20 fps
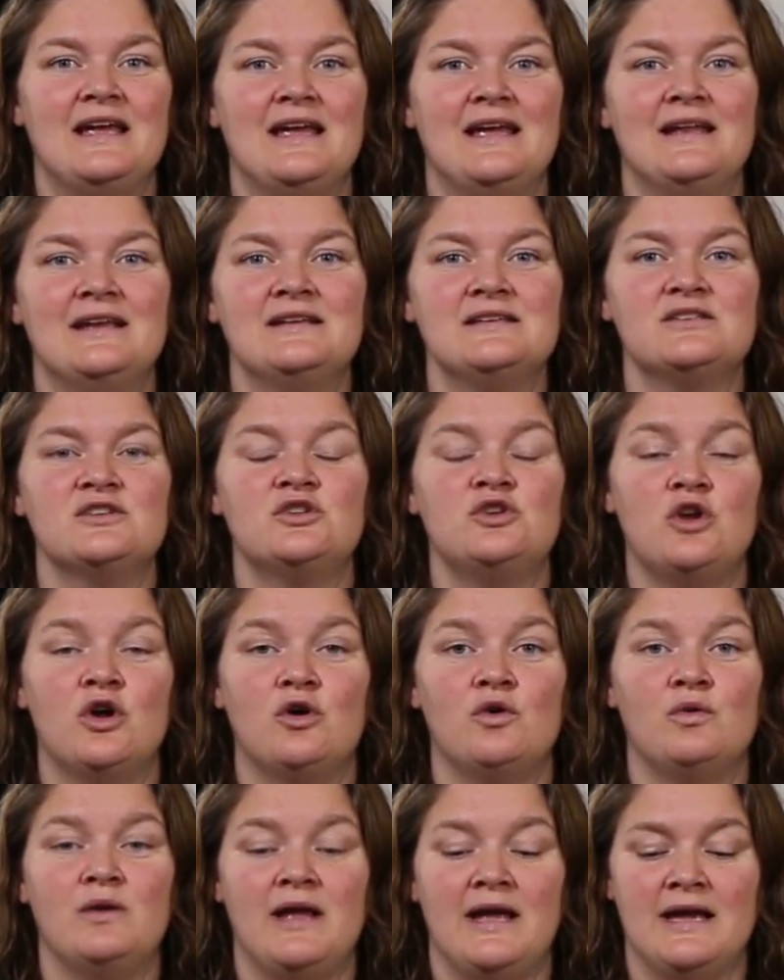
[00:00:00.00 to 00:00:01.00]
It is
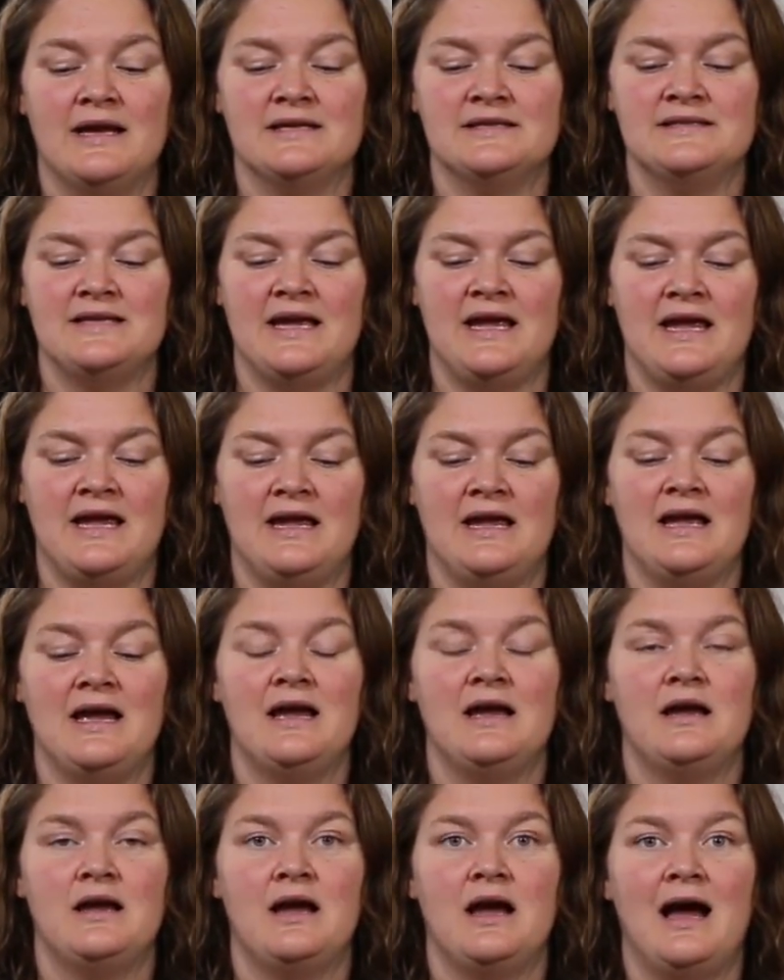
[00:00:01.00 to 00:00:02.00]
known as a
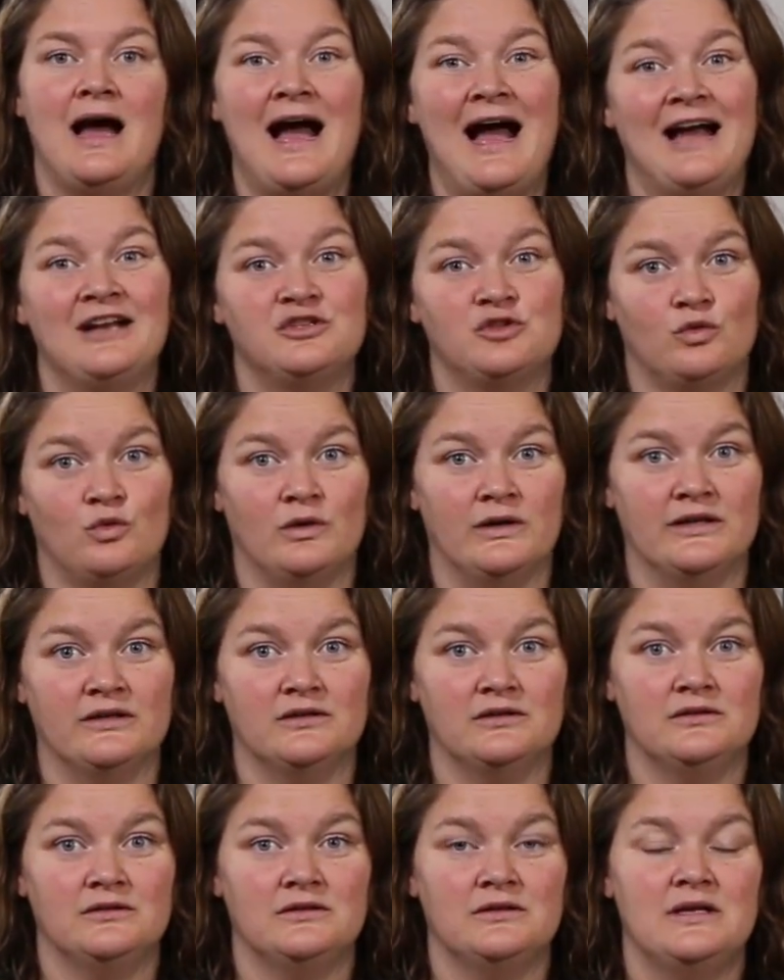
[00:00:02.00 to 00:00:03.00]
hot oil,